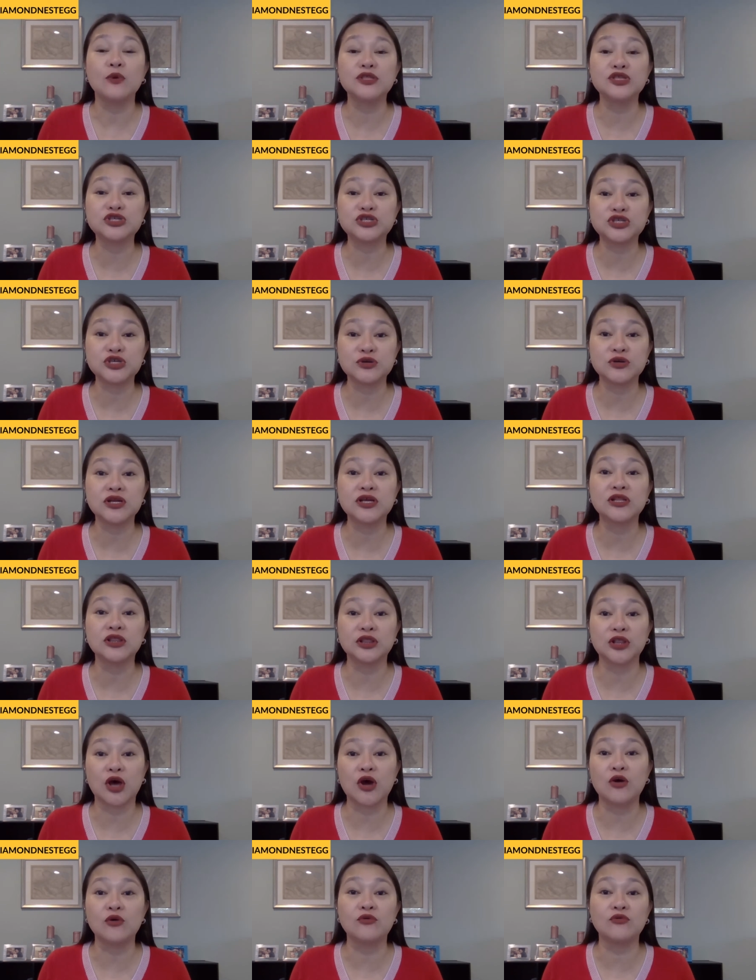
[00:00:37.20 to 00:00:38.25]
with student
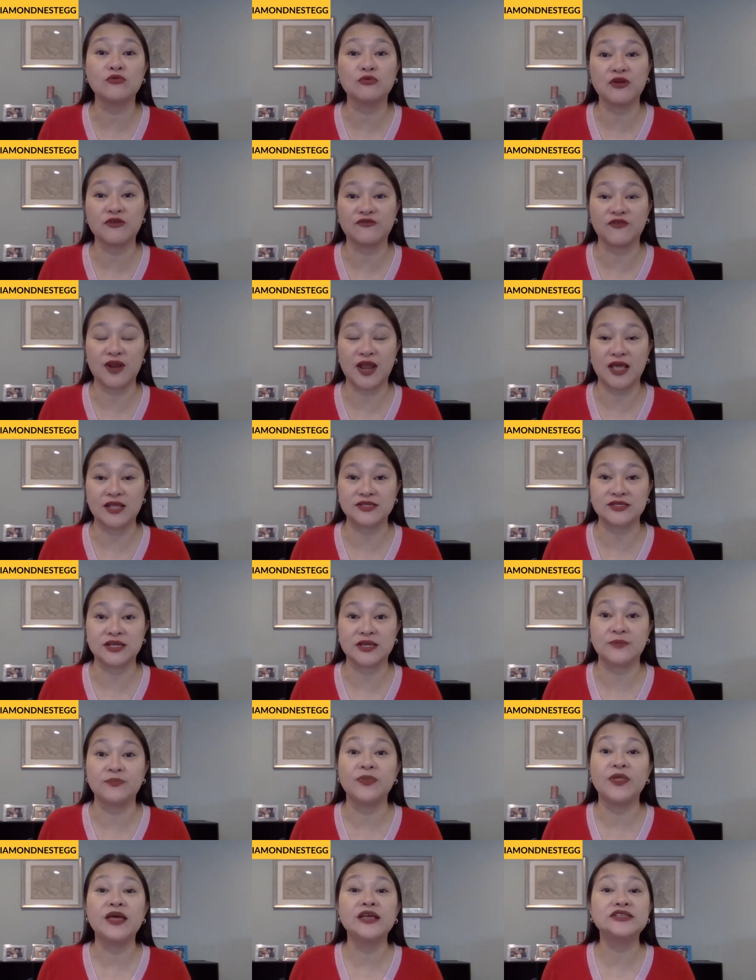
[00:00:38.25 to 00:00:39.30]
loan
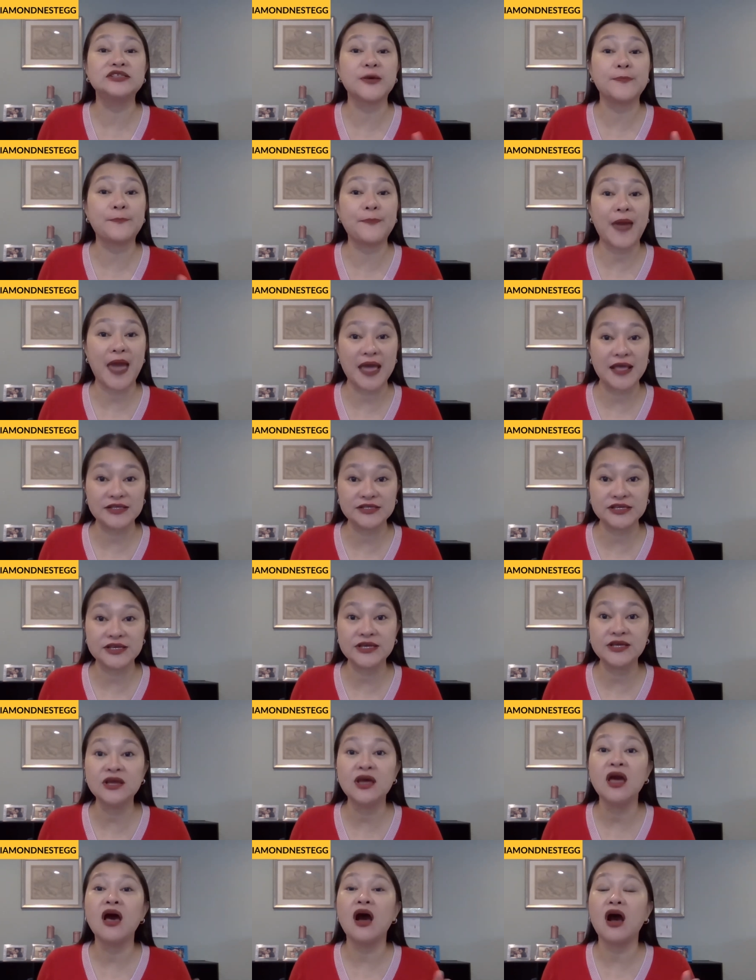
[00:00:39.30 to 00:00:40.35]
refinancing,
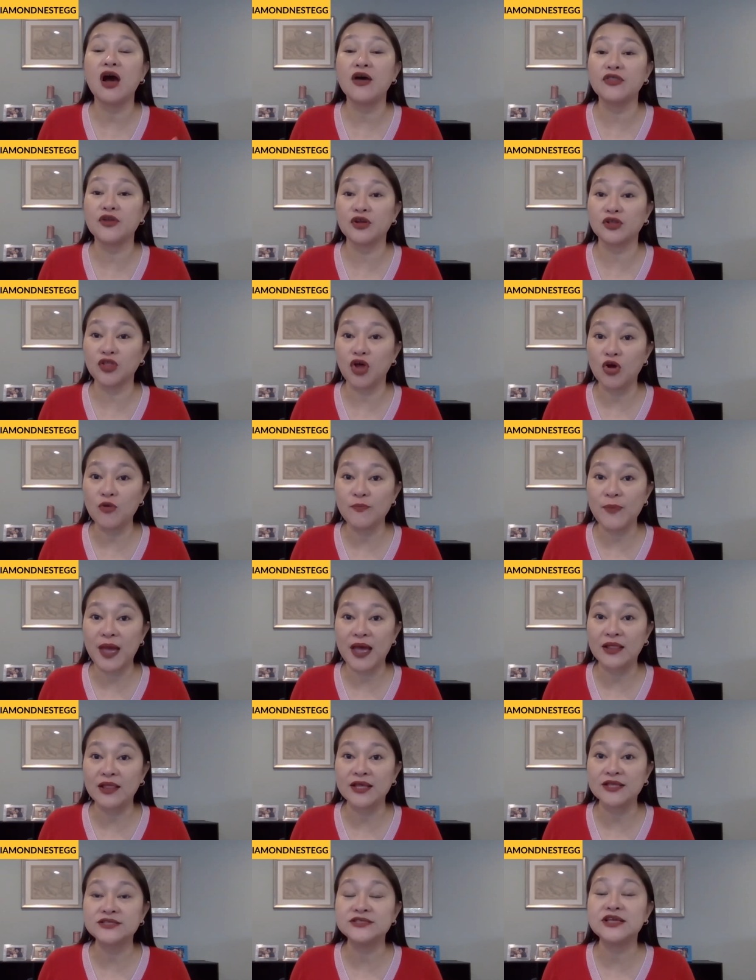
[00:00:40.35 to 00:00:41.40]
depending on their loan
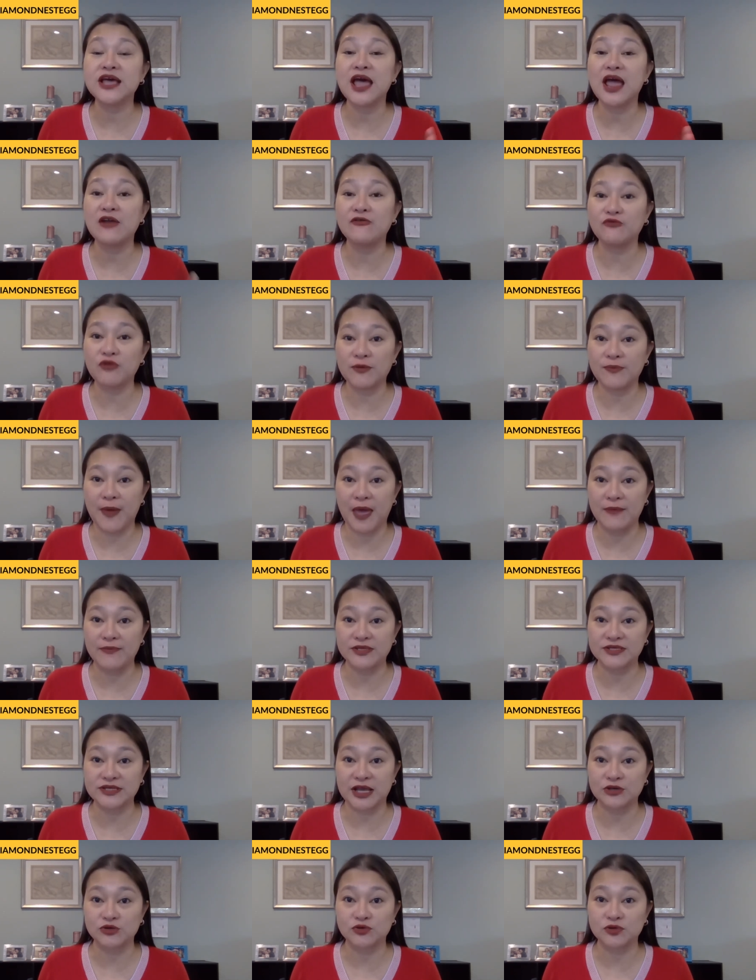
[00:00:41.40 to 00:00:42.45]
balance and
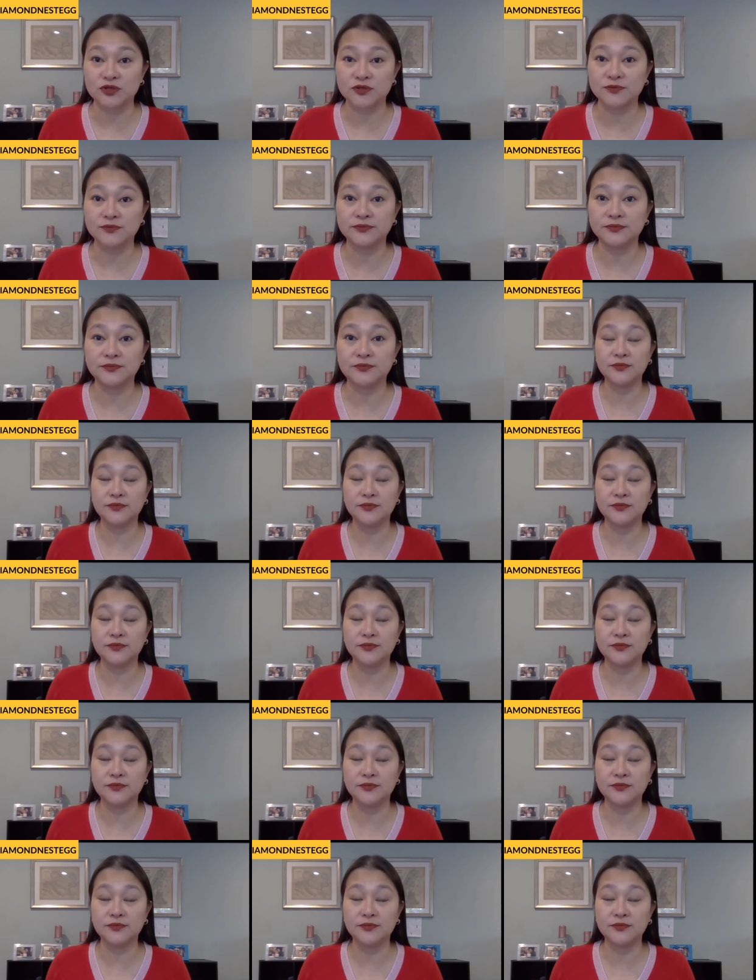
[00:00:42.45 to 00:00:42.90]
repayment schedule.